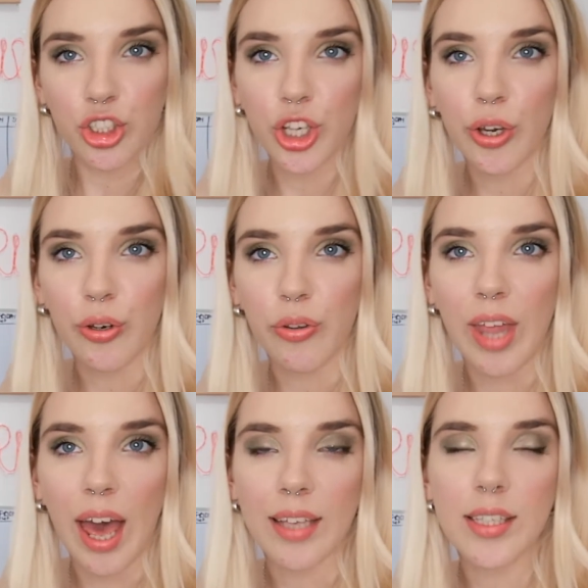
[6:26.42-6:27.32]
show
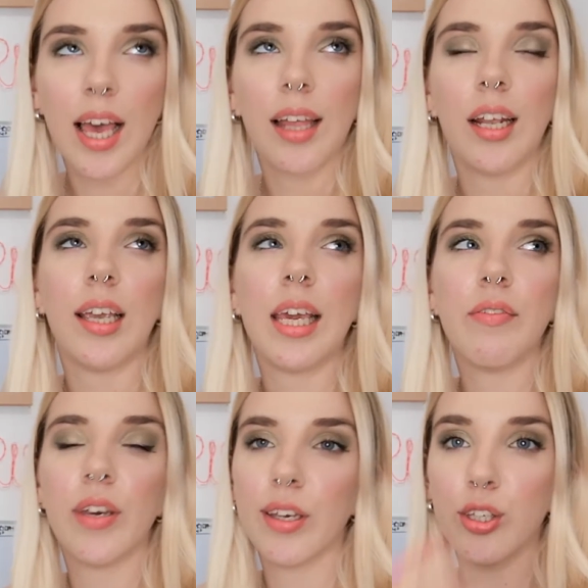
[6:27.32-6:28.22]
that
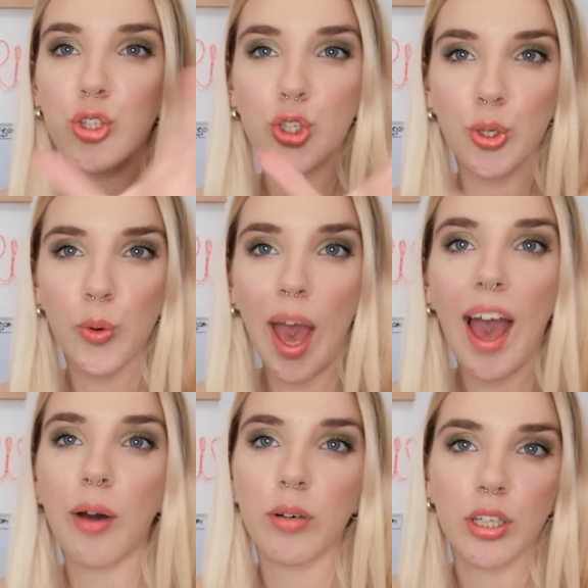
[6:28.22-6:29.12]
leaving
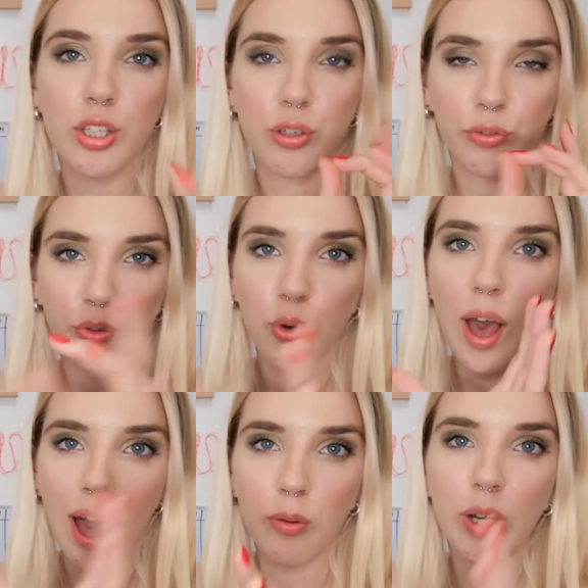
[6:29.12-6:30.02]
2-hour to
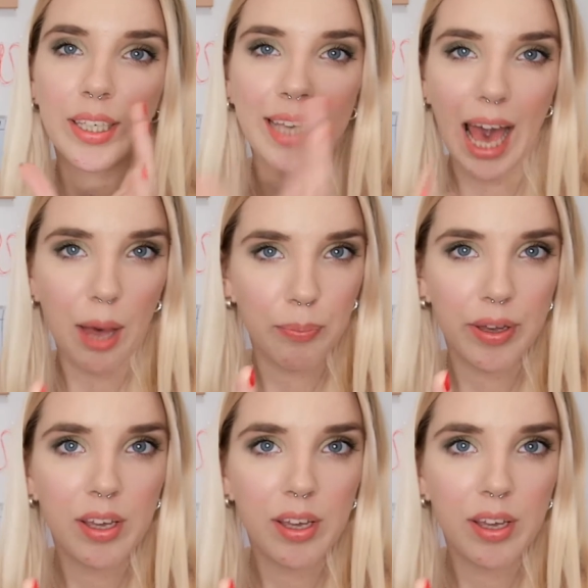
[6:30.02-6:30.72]
4-hour gap